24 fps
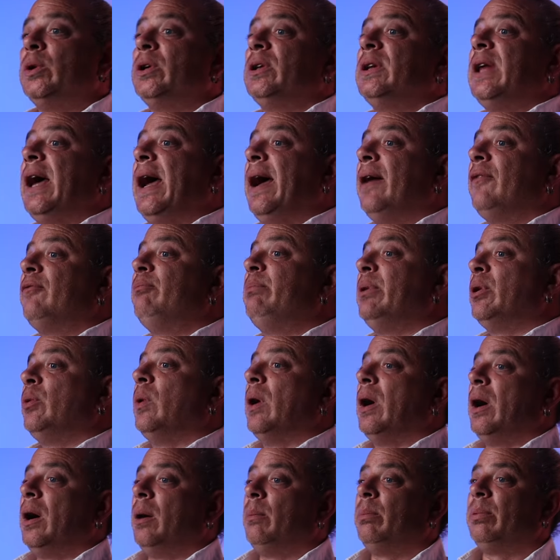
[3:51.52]
will have
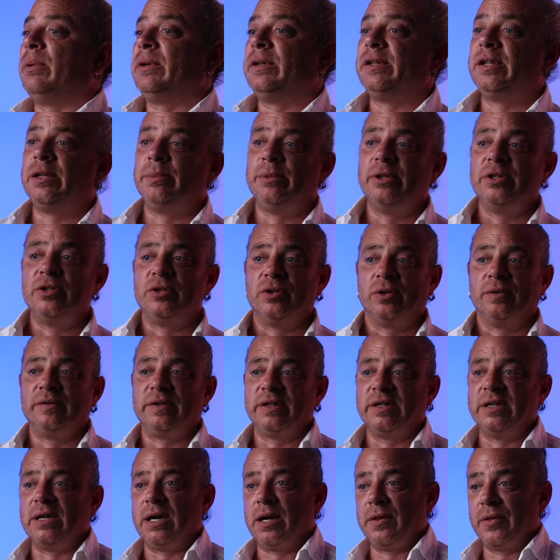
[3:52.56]
built up an image of
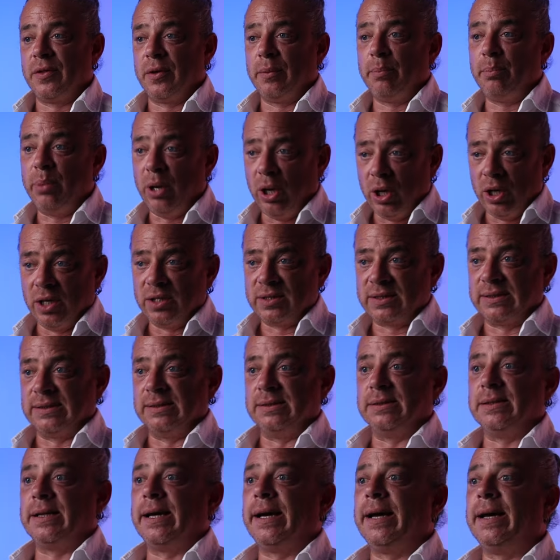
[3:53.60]
the other
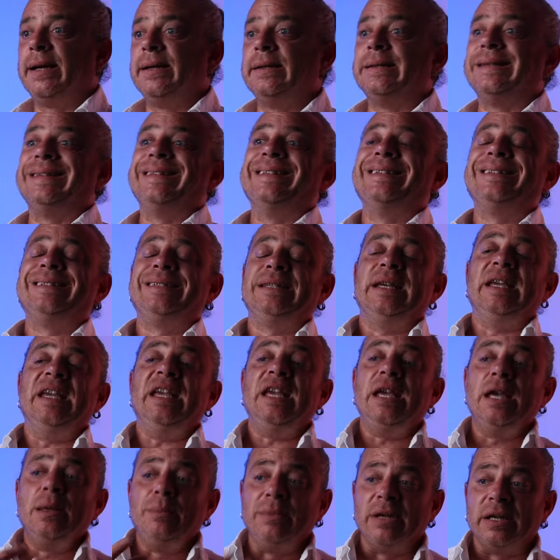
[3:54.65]
person, and this
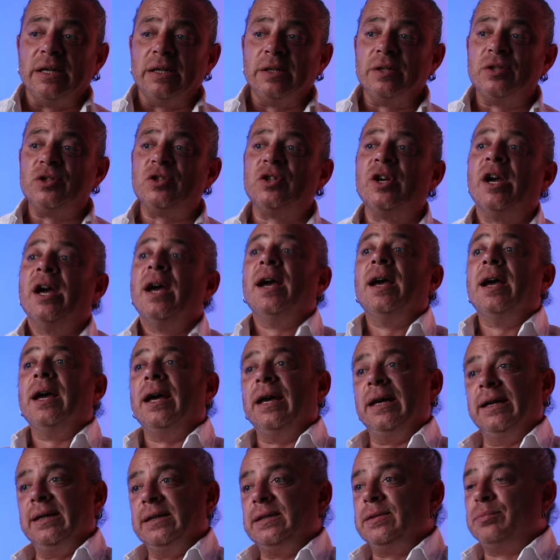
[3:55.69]
image
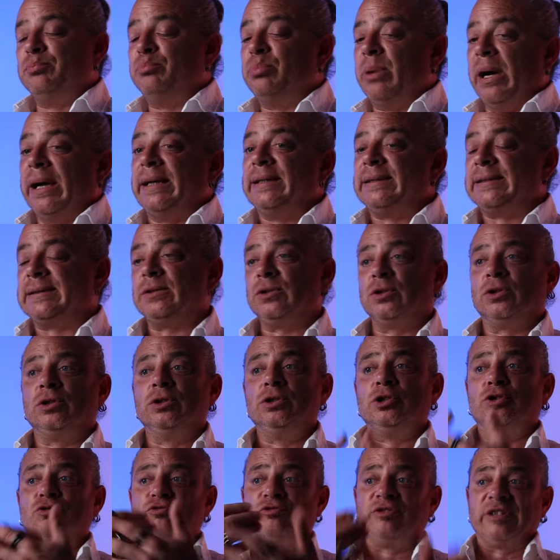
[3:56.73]
is based
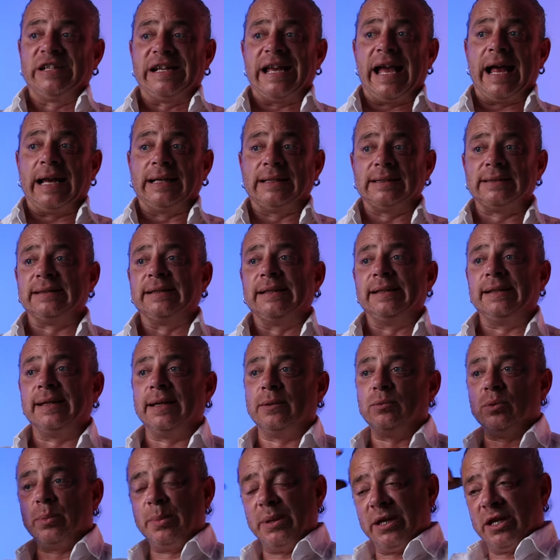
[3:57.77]
on reality.
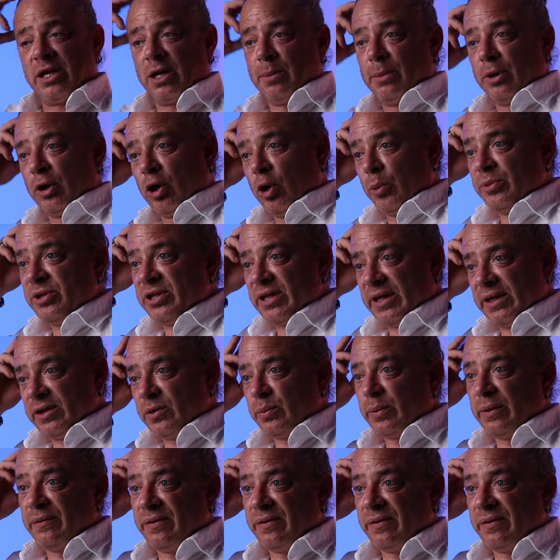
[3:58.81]
They will become an object